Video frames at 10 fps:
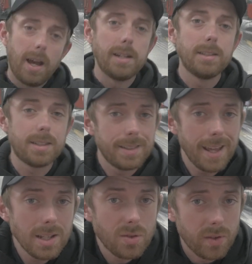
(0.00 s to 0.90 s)
and in
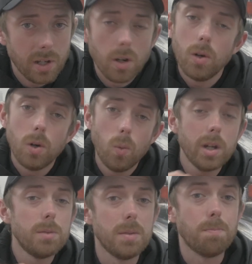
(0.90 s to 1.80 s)
today's video we're
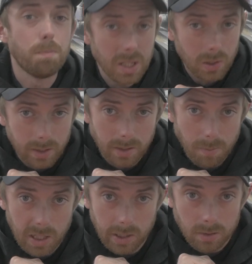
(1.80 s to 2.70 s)
going to be building the
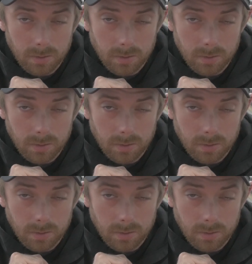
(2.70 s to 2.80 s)
bugger.